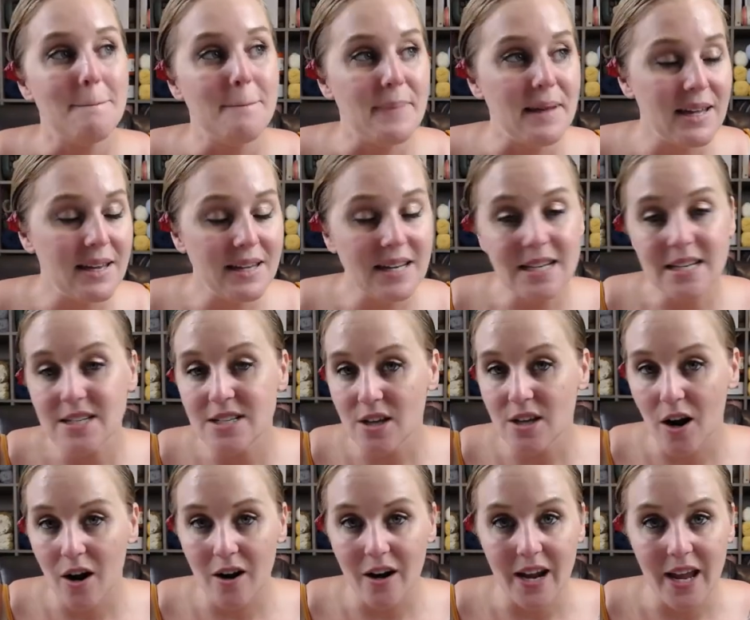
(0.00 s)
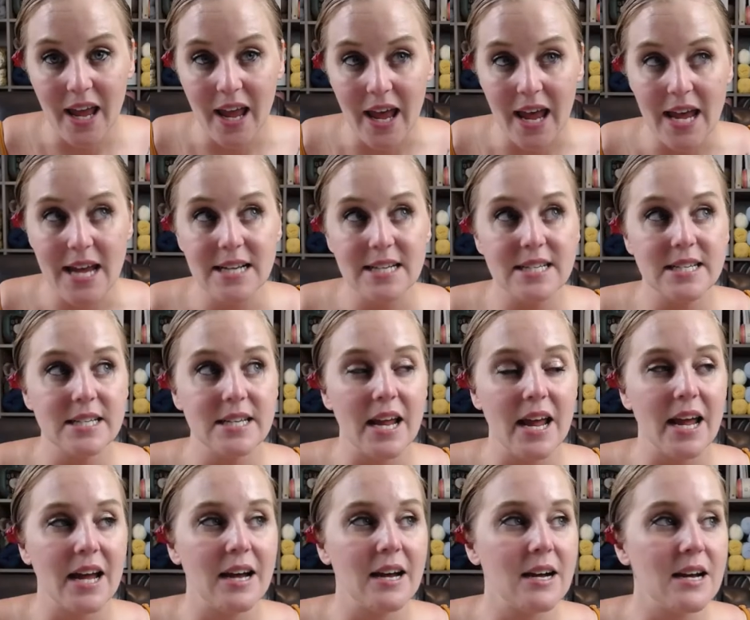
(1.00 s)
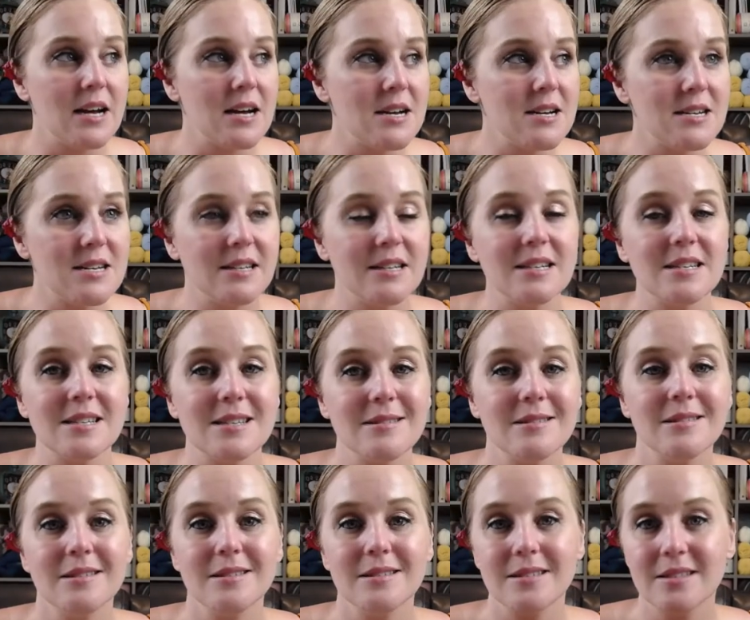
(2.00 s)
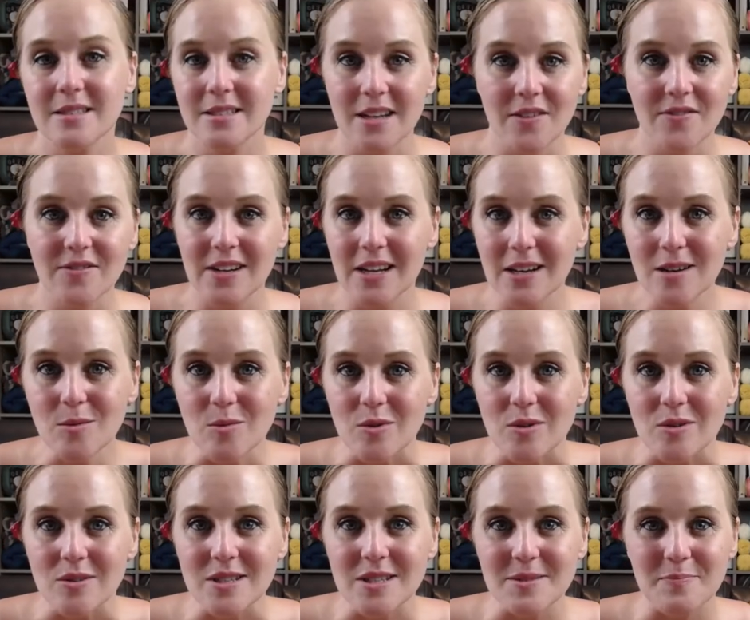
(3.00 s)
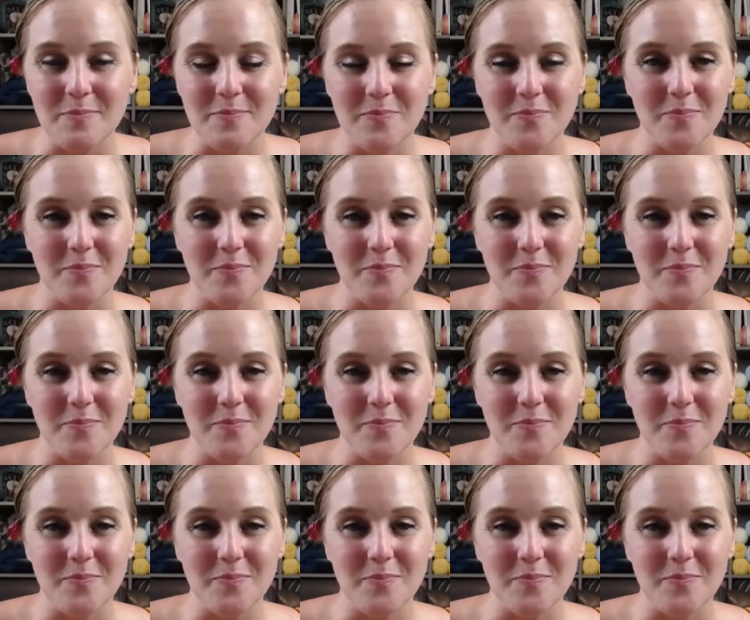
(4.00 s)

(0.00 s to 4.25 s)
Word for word: beanies are a hit, and stuffed animals.